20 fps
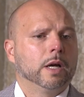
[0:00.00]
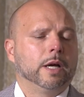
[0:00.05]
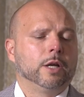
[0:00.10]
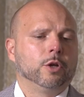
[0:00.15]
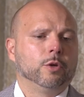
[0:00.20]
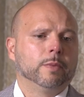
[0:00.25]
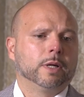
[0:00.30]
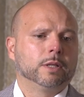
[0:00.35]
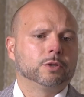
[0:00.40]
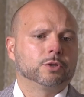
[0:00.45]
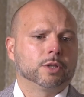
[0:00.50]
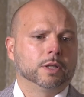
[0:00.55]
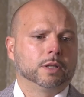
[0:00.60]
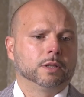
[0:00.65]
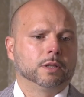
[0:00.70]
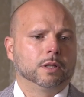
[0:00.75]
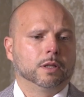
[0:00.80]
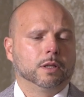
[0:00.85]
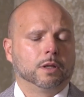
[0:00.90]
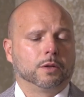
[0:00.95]
And you
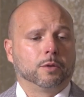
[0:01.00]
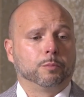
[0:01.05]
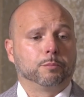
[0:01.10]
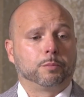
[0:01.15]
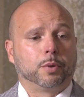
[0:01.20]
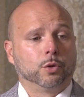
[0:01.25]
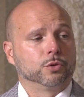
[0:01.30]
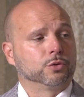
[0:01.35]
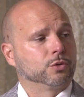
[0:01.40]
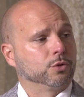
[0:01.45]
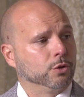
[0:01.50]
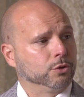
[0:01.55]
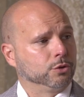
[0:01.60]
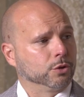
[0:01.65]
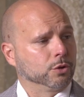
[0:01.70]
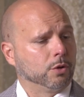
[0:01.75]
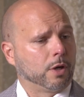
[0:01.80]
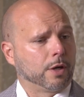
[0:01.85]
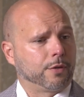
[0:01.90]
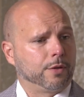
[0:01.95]
mentioned the
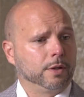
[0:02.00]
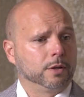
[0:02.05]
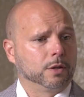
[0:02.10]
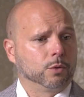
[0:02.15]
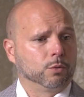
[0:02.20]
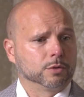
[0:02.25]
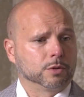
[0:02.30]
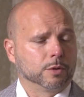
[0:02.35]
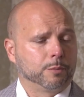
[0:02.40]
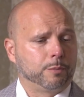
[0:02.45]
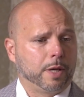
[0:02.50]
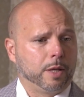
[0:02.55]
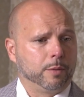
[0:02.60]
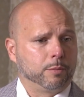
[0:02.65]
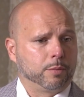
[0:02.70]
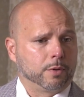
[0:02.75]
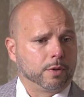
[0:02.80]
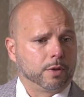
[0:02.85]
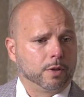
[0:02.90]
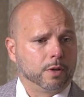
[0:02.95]
post-surgical. I think there was a
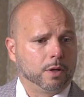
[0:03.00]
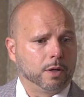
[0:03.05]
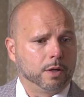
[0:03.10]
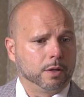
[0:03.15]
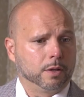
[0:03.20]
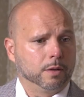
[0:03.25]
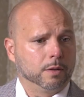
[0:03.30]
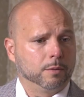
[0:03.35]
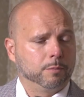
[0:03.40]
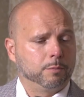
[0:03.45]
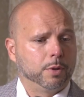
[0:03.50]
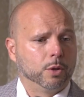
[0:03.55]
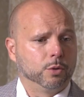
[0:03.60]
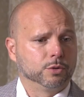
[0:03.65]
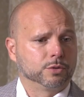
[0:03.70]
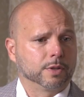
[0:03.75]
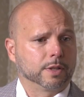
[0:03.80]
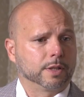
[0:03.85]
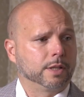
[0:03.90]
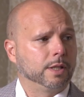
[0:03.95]
paper on
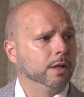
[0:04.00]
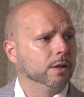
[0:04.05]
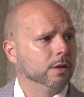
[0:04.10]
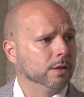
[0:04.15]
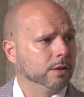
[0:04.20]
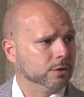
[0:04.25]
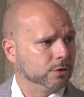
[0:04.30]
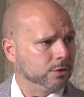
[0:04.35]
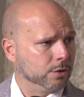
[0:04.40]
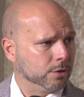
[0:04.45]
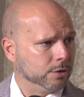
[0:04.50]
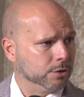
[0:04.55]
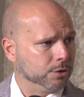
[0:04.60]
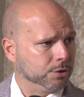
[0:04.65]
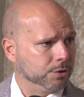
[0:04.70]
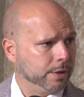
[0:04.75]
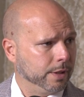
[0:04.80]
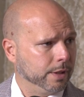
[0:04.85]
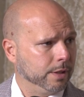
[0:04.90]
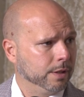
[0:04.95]
post-Achilles
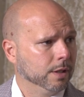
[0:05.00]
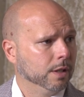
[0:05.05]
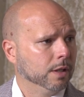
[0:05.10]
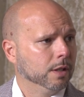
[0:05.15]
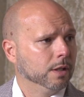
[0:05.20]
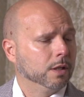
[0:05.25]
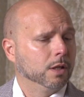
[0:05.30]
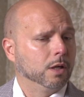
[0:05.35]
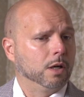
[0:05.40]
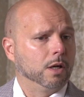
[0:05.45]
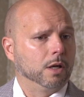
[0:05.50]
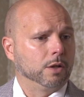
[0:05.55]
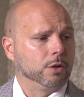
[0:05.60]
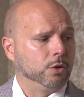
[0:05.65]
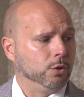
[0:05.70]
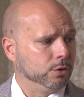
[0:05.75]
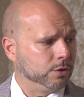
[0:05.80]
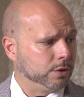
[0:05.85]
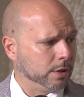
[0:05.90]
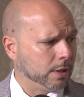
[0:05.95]
surgery
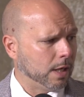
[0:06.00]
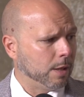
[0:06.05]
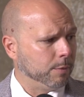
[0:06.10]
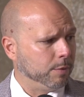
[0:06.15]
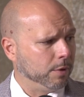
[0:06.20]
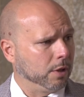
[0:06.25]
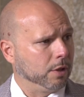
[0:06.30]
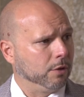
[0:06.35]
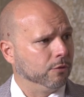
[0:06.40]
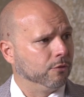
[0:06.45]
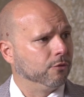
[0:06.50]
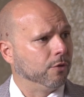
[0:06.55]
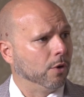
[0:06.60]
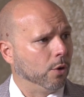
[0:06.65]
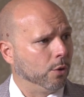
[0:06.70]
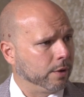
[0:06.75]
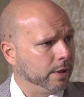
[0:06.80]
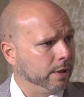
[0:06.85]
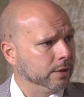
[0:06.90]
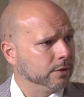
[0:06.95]
using, I believe,
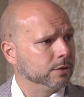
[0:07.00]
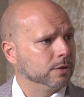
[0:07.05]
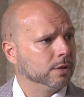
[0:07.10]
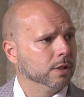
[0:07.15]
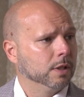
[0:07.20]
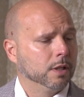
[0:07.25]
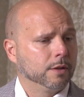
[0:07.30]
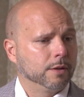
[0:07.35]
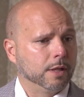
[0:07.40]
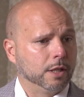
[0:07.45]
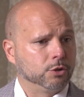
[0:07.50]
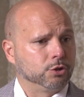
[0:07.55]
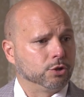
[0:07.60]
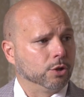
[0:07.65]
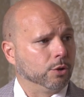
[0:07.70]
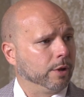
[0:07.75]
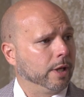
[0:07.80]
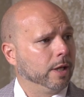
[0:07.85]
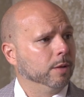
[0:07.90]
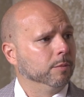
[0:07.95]
Focused that
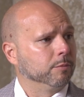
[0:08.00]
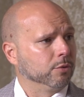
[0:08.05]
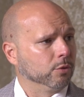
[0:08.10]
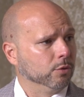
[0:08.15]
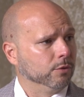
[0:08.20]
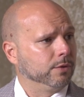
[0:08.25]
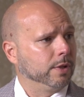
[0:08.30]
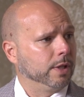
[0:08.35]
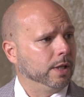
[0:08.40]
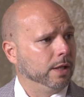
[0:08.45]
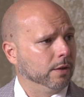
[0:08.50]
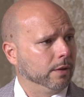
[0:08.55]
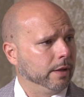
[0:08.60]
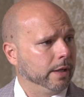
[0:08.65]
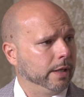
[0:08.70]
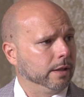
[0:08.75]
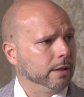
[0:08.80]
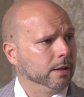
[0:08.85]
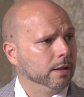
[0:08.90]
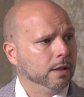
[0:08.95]
showed improved
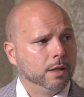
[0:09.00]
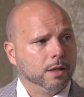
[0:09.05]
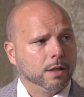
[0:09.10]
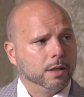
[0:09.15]
healing.